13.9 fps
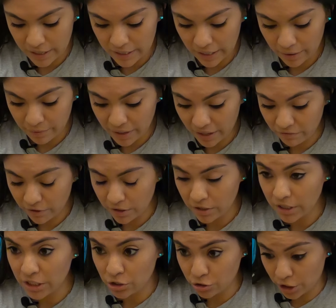And now we have our
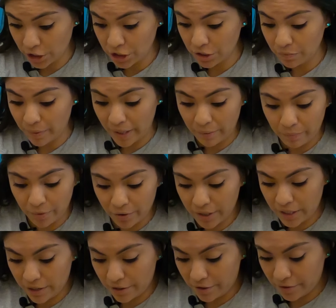construction paper
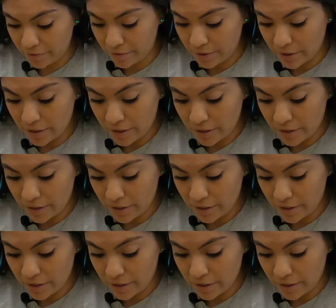here.